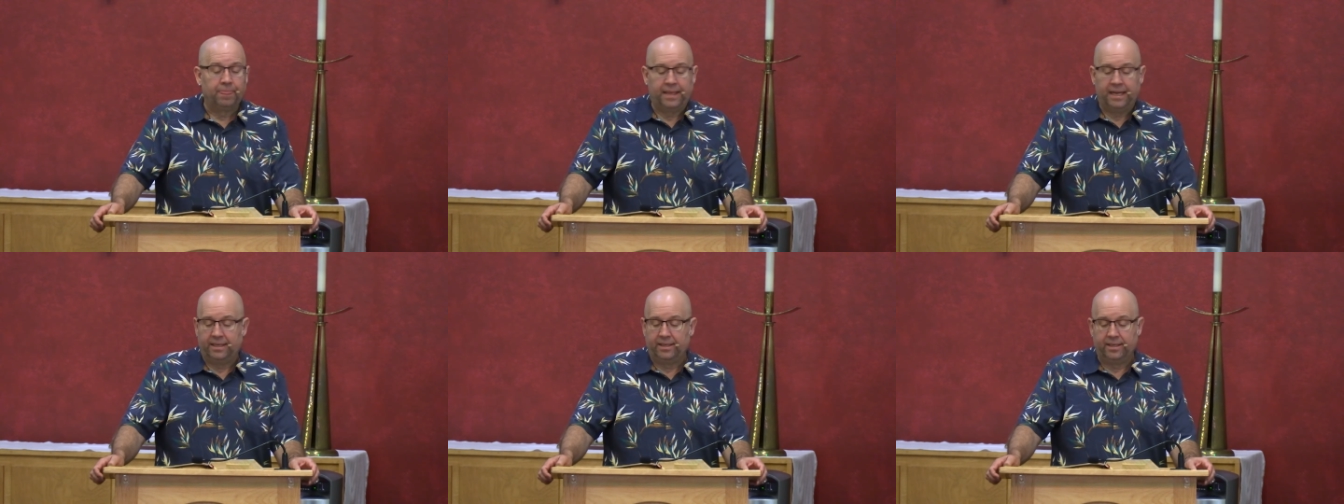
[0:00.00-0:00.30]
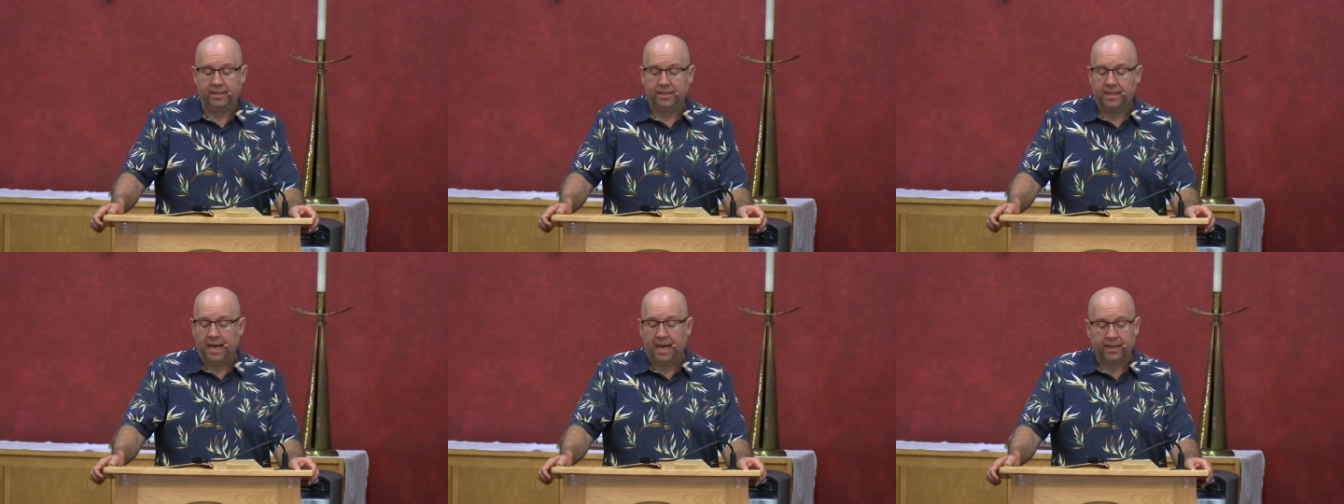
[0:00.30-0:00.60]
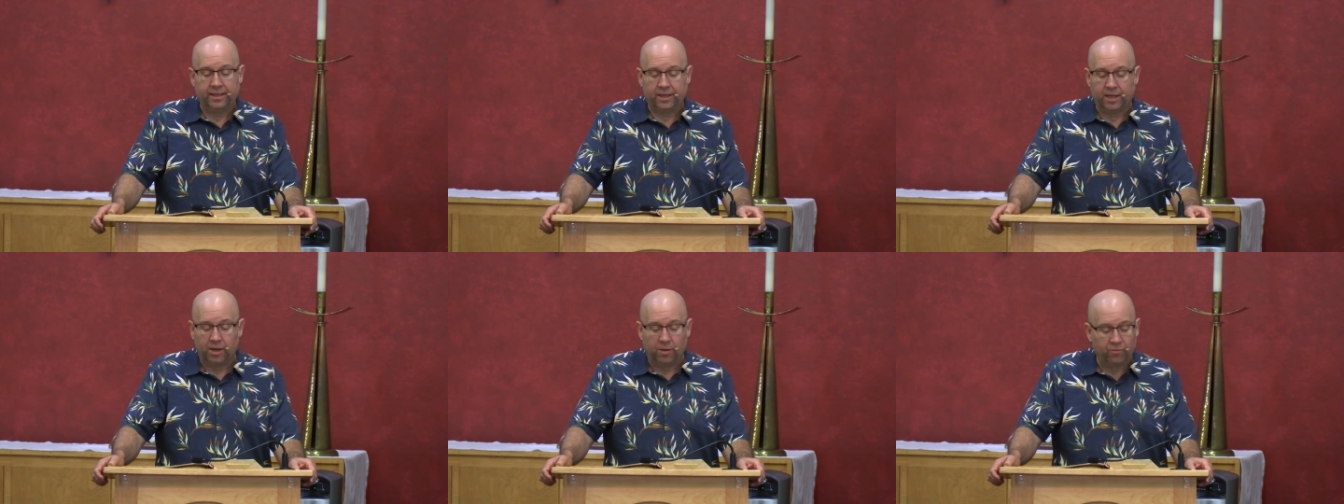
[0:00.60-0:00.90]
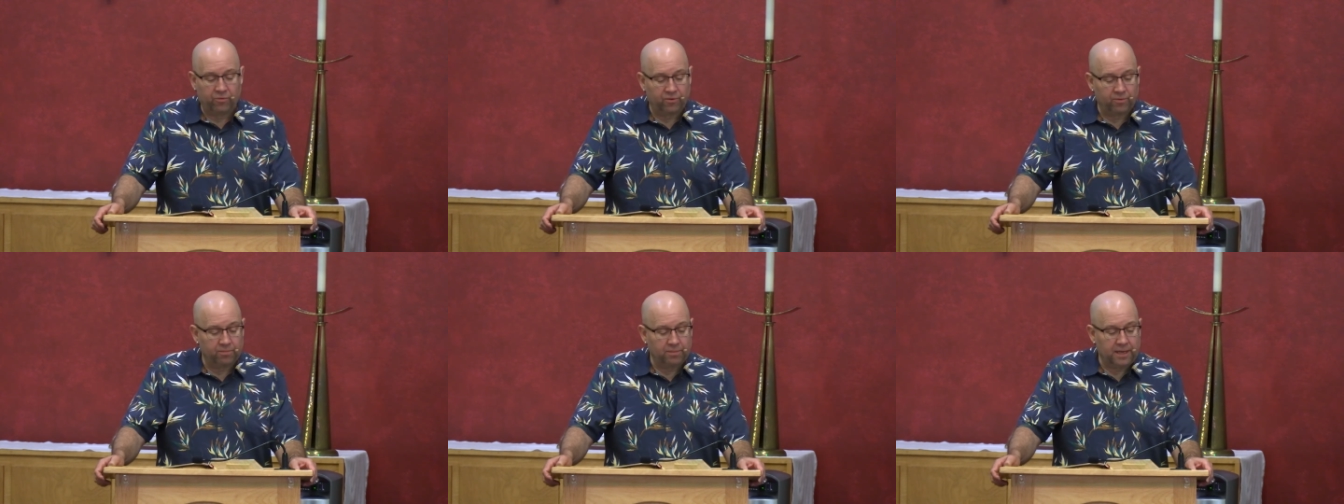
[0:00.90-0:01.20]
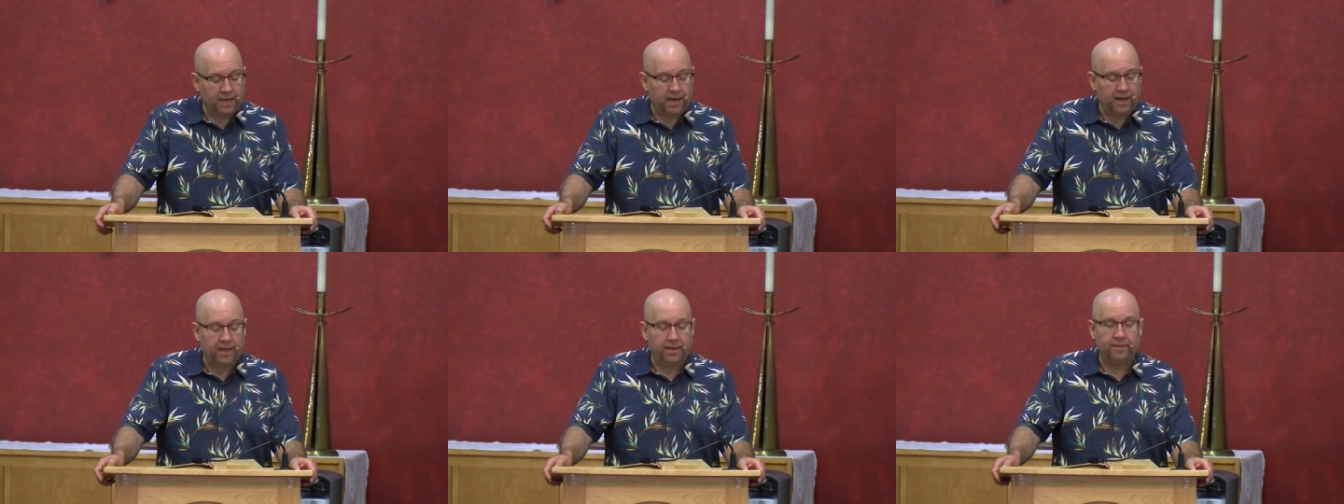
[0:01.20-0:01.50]
That did not come from
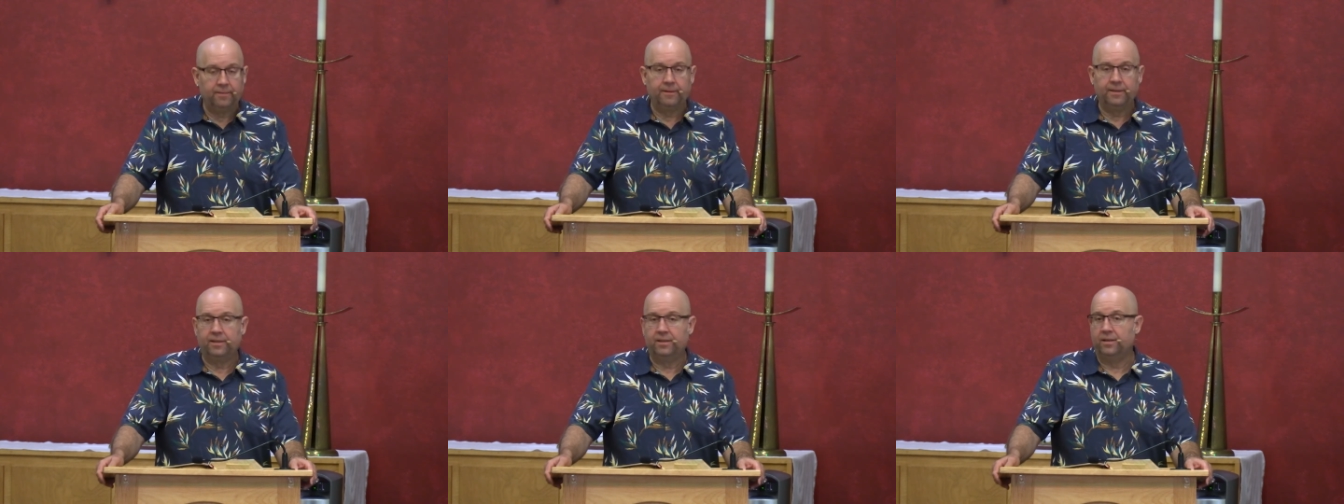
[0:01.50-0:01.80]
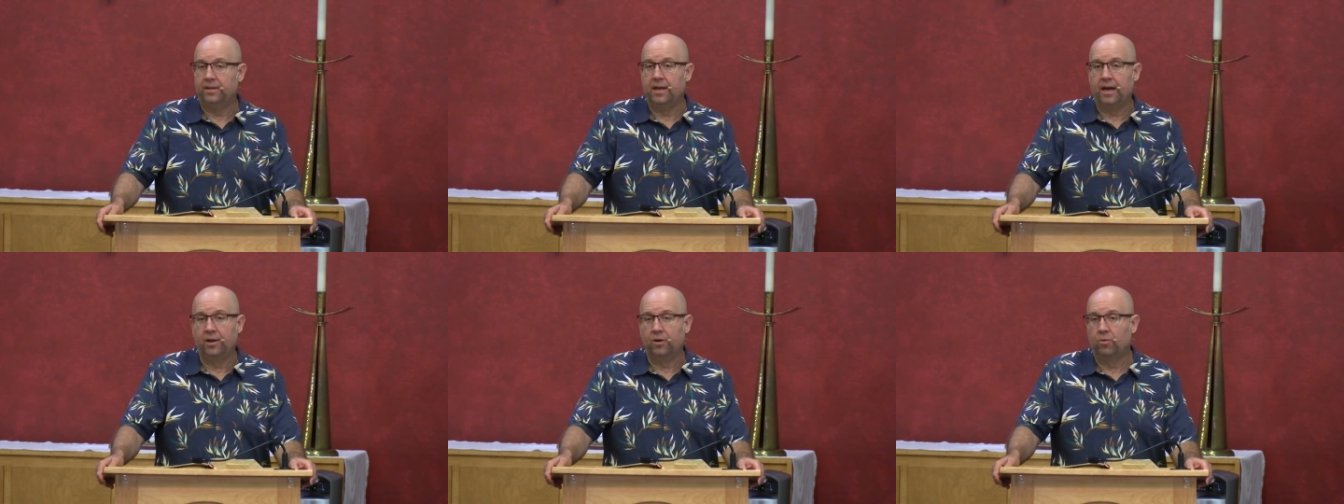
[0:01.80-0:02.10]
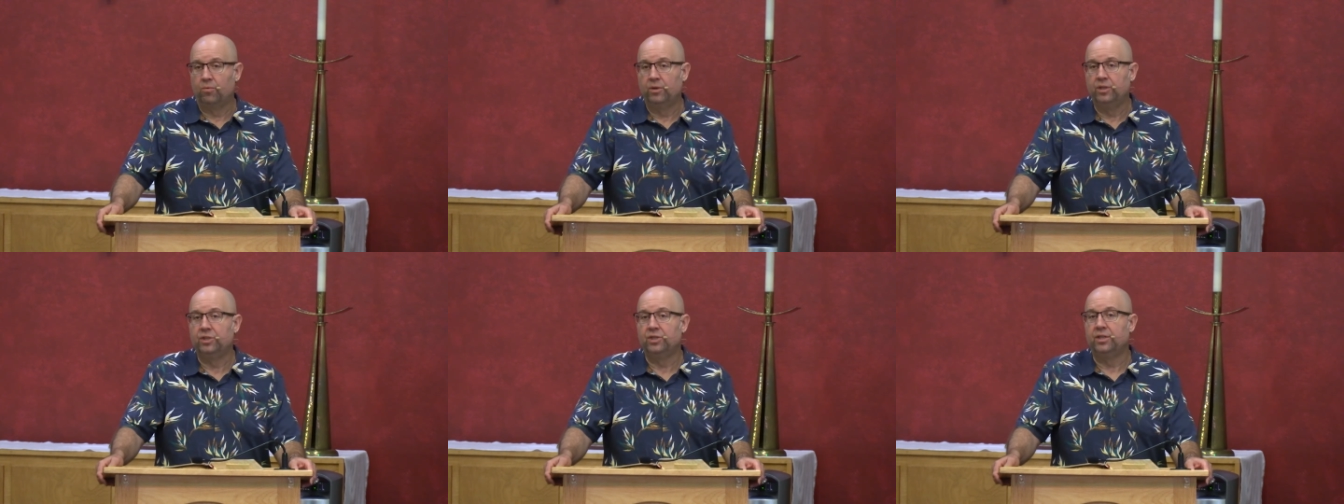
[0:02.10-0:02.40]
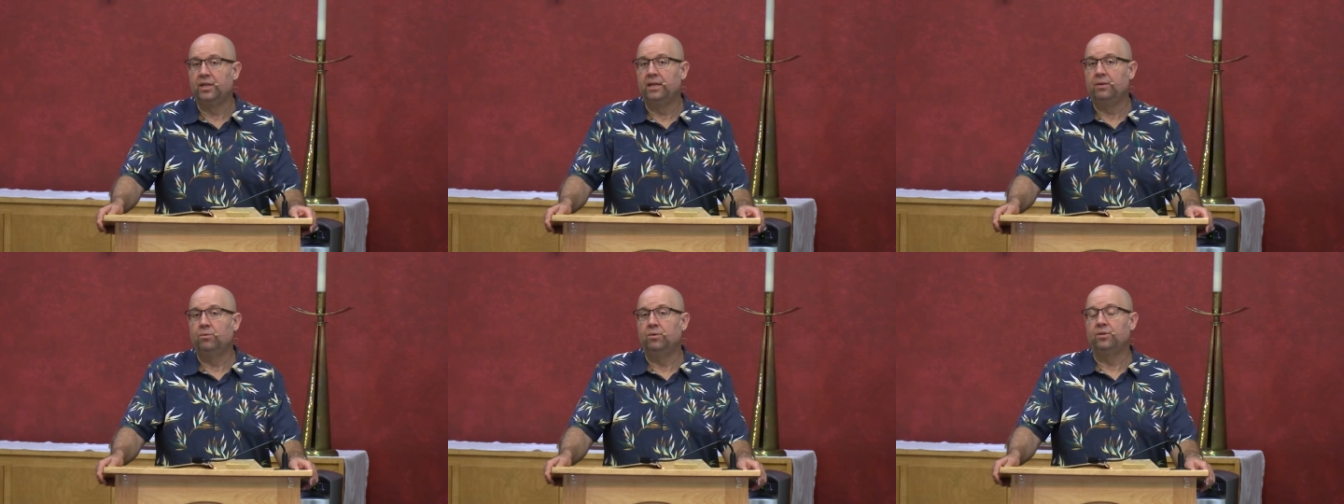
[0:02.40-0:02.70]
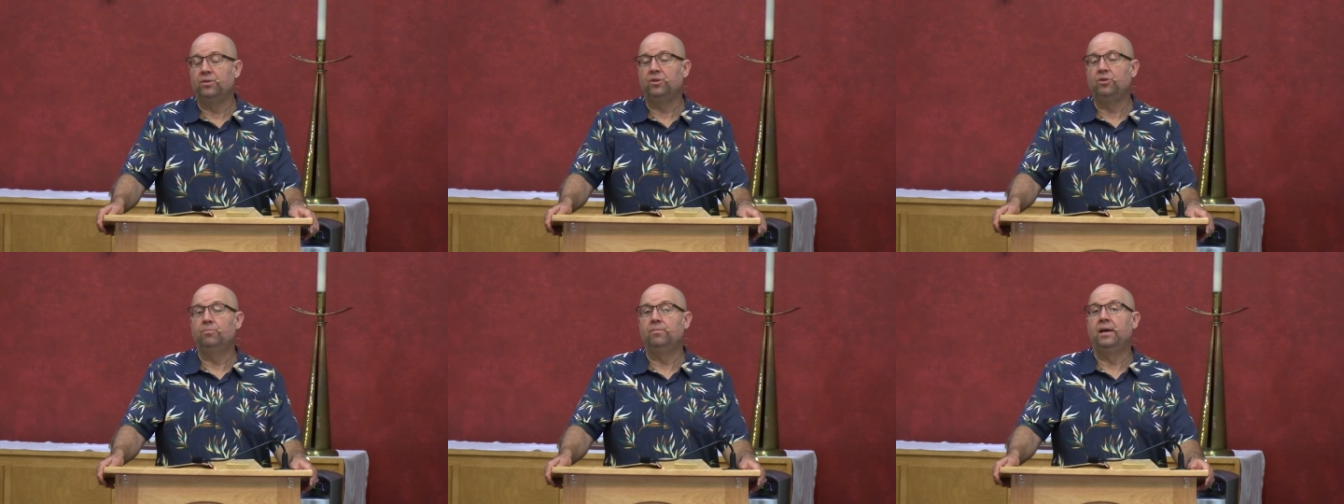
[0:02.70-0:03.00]
God. It did not originate
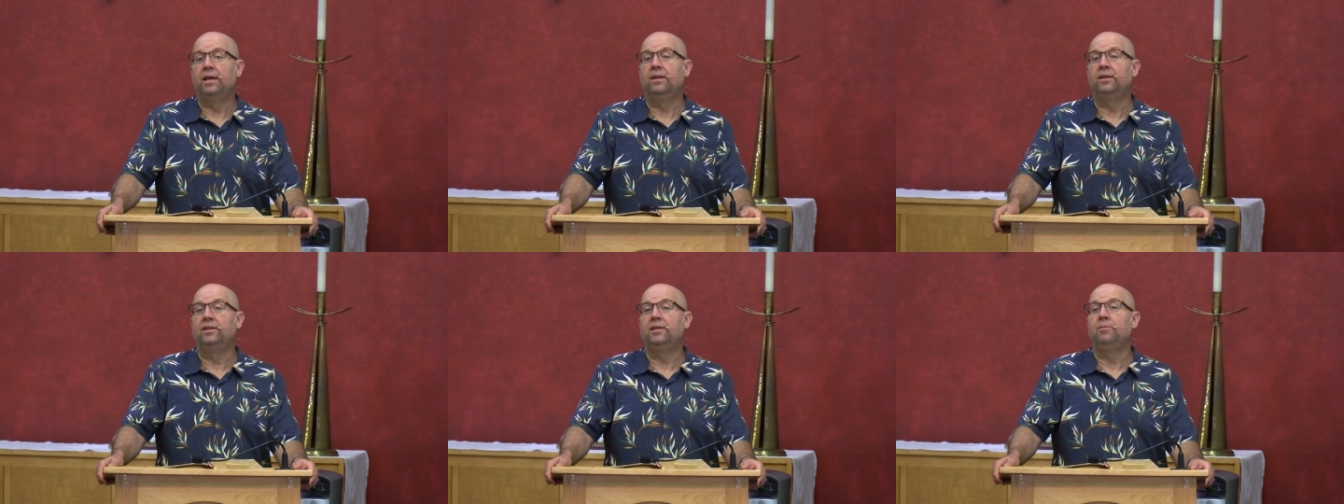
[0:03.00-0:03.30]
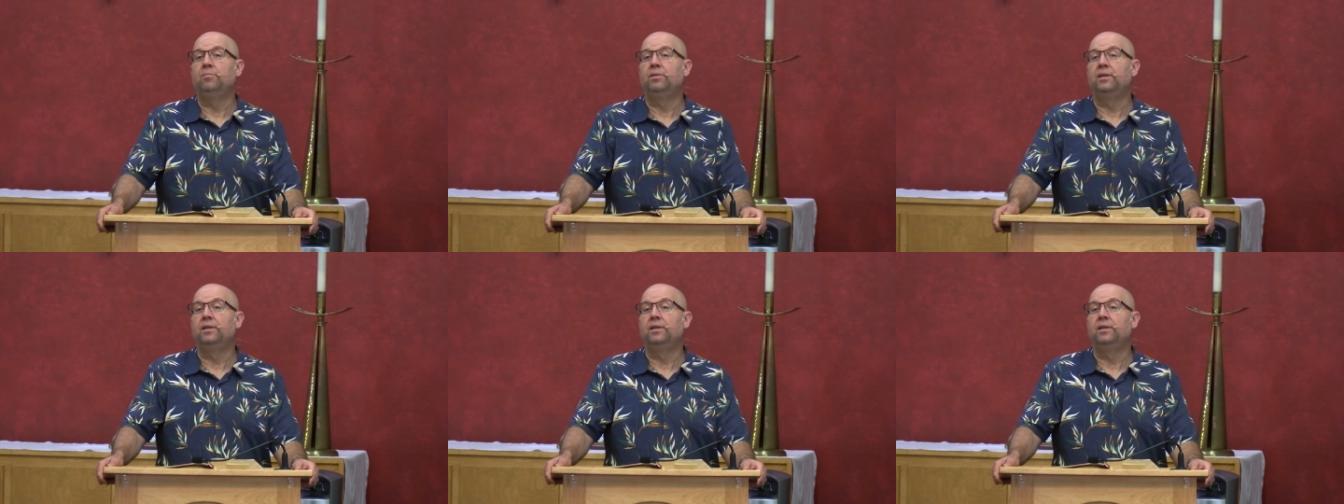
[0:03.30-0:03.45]
with humanity,